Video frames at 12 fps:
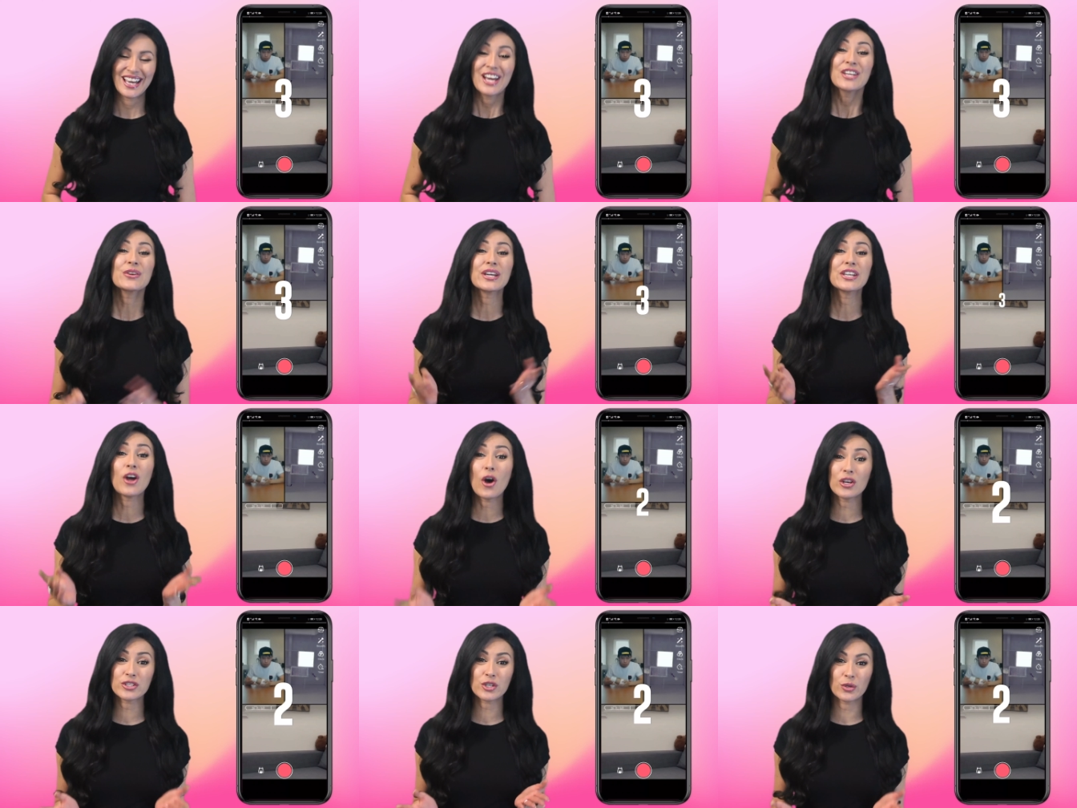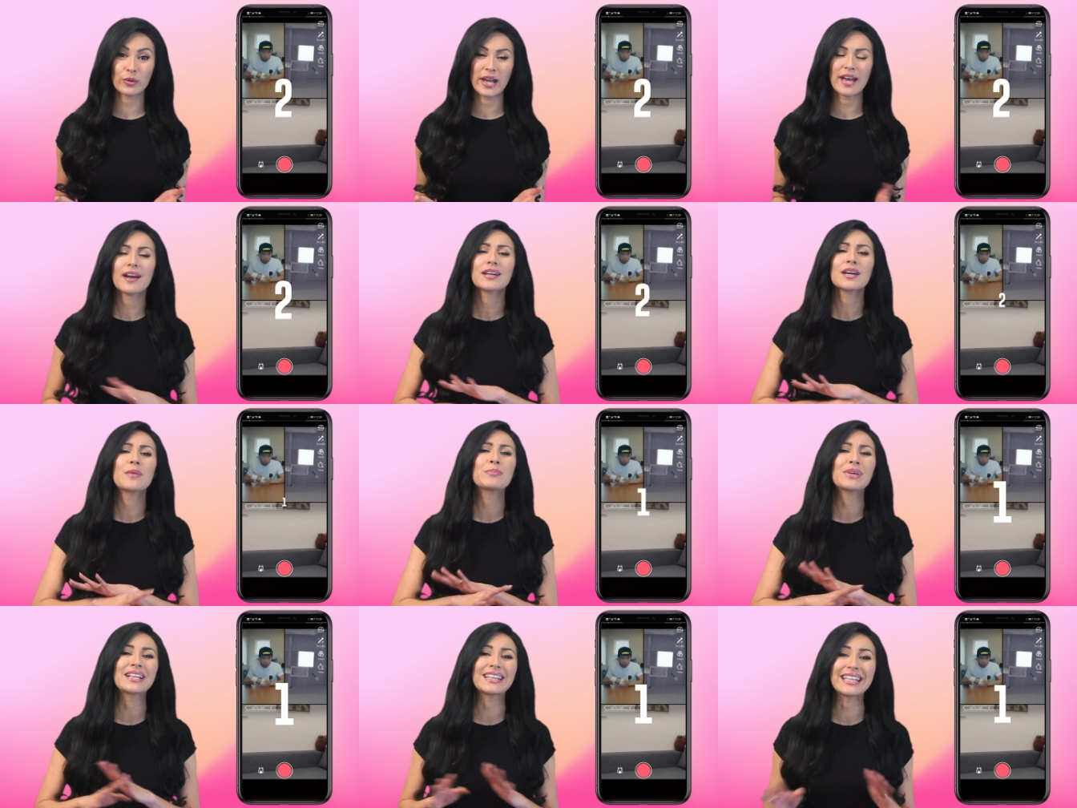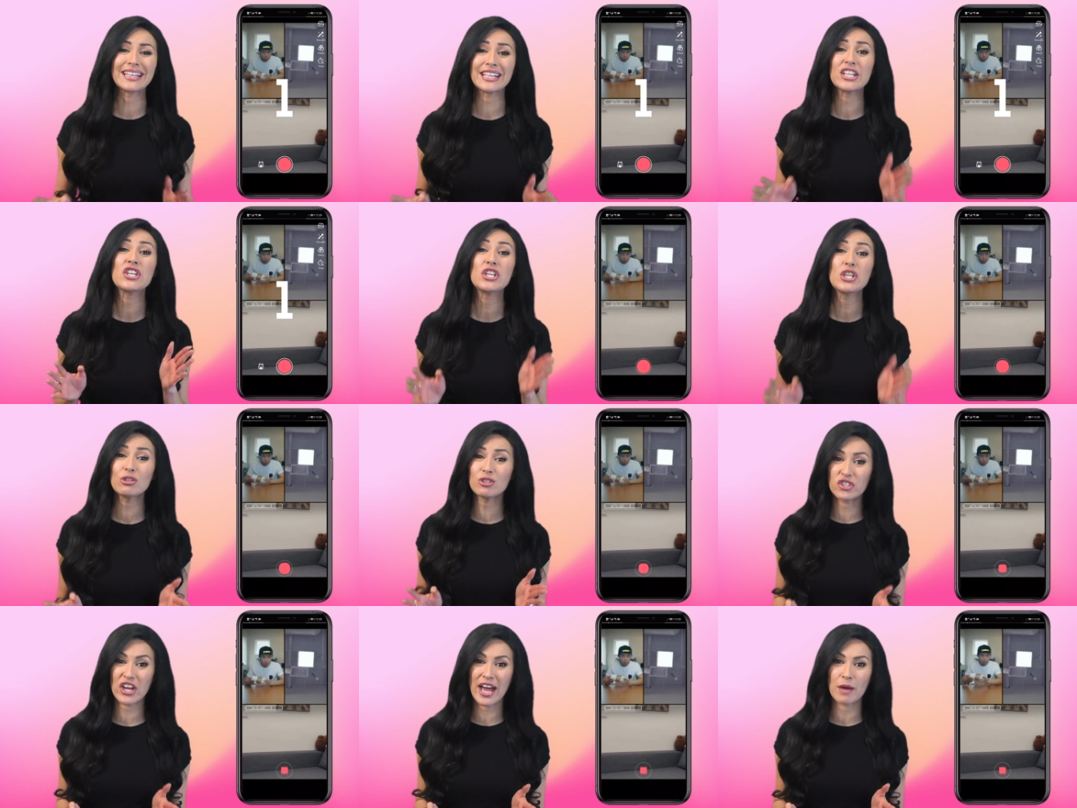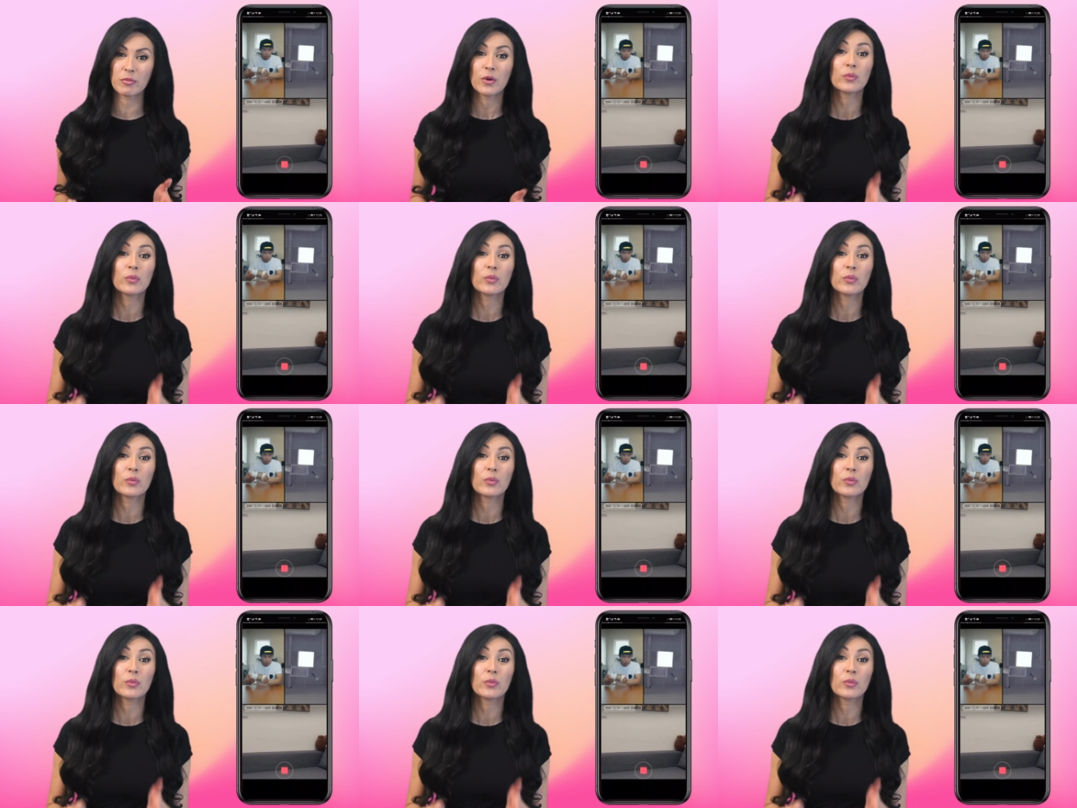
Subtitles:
You can also create a completely new Jam